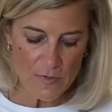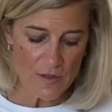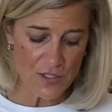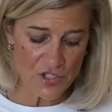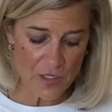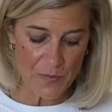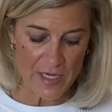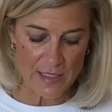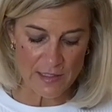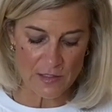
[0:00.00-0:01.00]
The
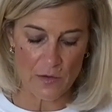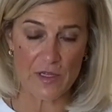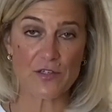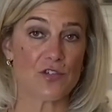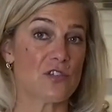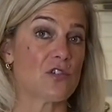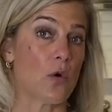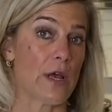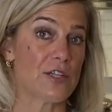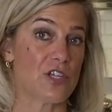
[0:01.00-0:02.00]
chickpeas, so these are just
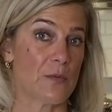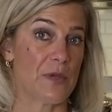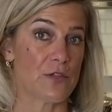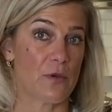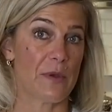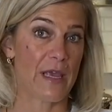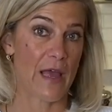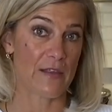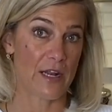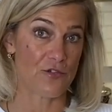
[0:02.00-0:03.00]
Goya chickpeas from a
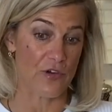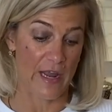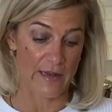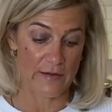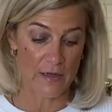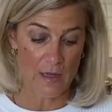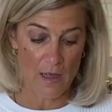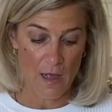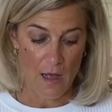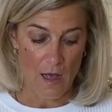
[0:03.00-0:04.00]
can that I drained.
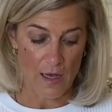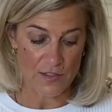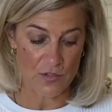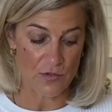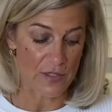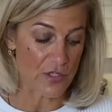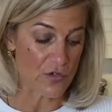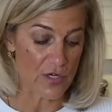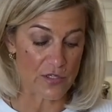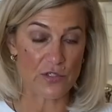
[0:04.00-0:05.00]
Certainly you
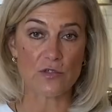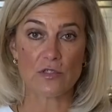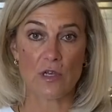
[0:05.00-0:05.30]
could use